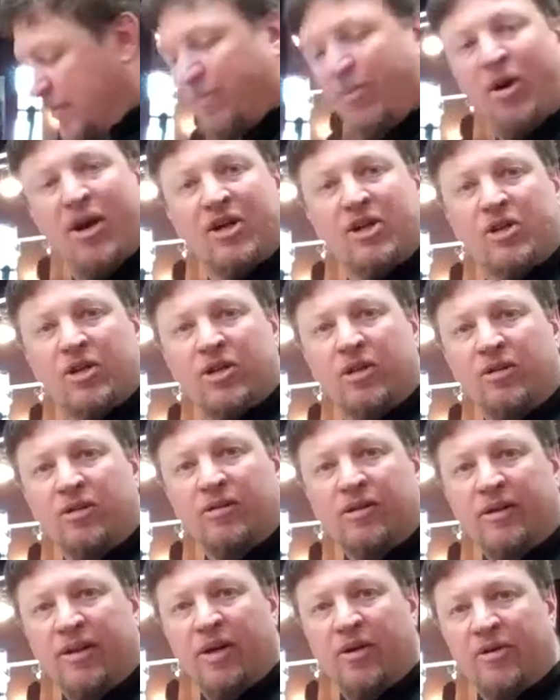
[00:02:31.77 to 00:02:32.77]
the
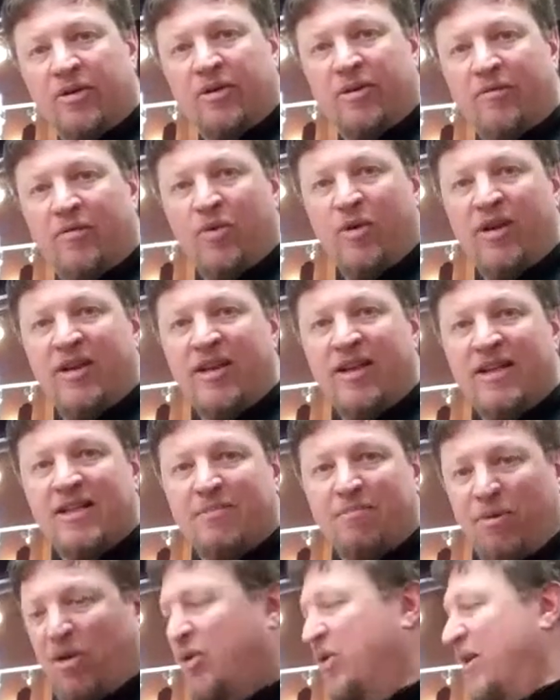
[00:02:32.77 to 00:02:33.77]
pressure, to avoid the
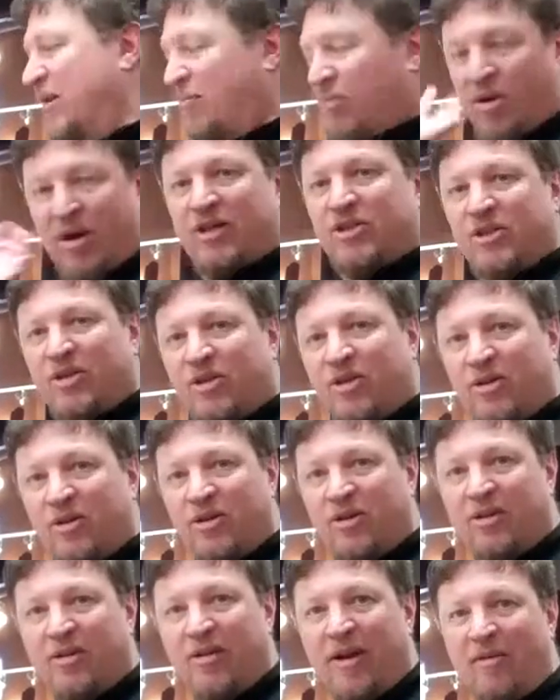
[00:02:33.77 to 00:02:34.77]
exploding pressure
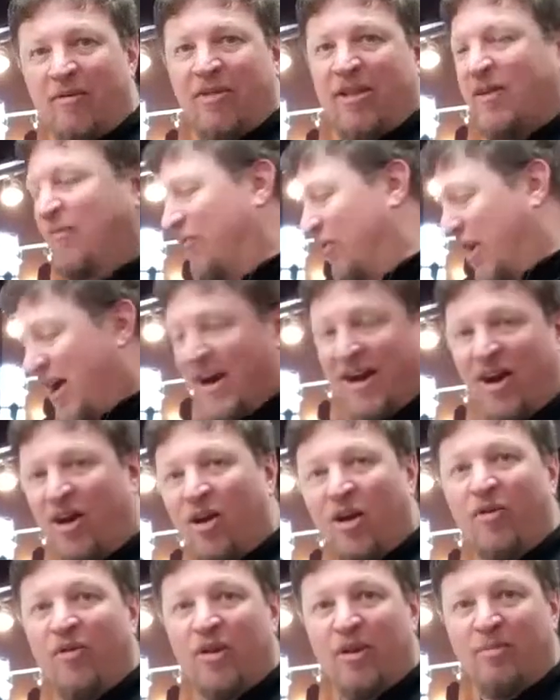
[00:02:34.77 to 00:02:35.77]
cooker and everything flying
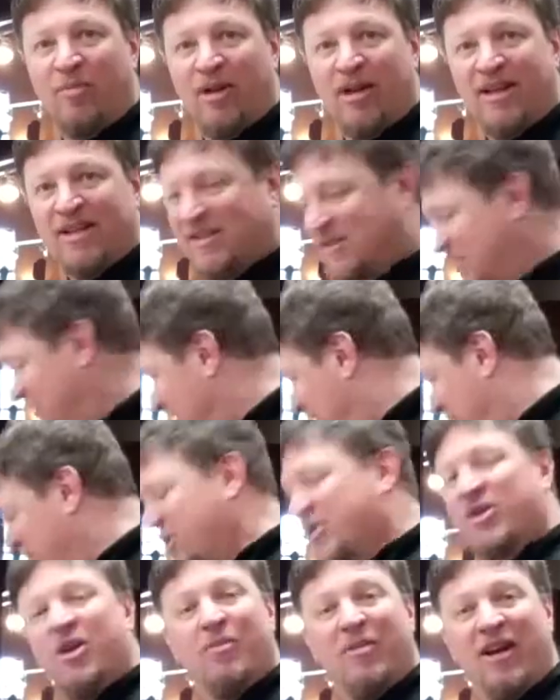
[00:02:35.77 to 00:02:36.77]
all over the place,
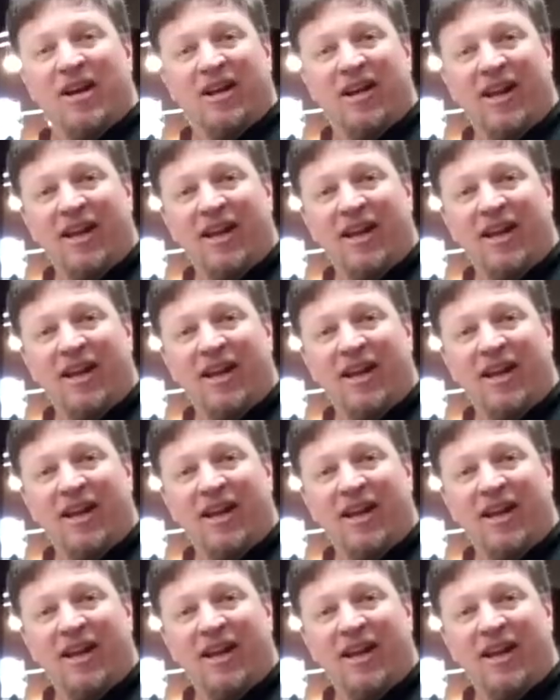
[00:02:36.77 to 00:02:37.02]
which nobody